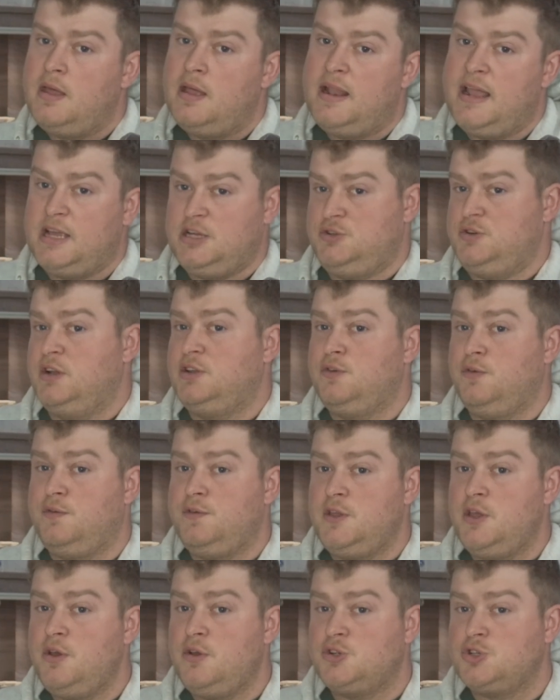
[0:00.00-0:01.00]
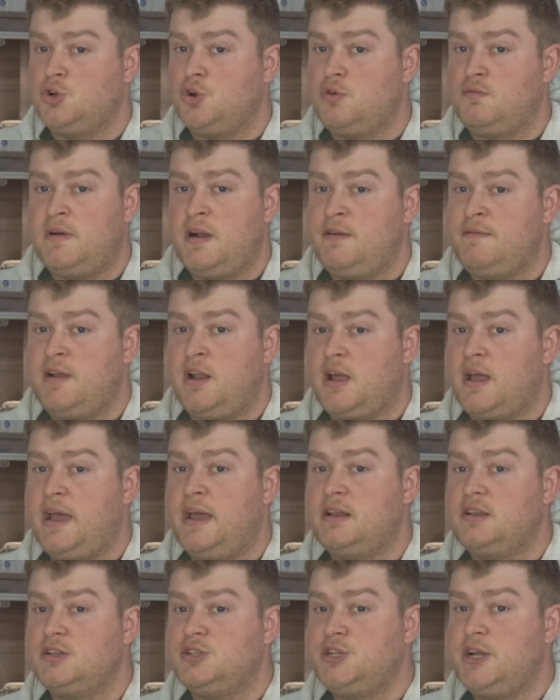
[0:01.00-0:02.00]
less stressful for you, because you're not running around like a
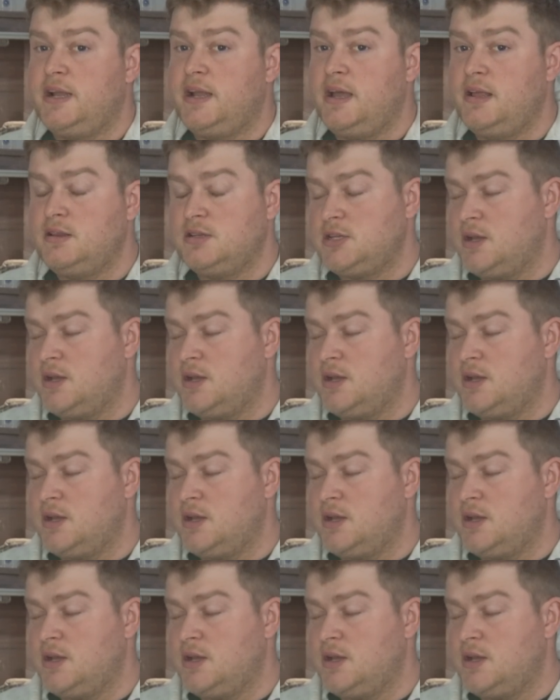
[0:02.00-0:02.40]
headless chicken.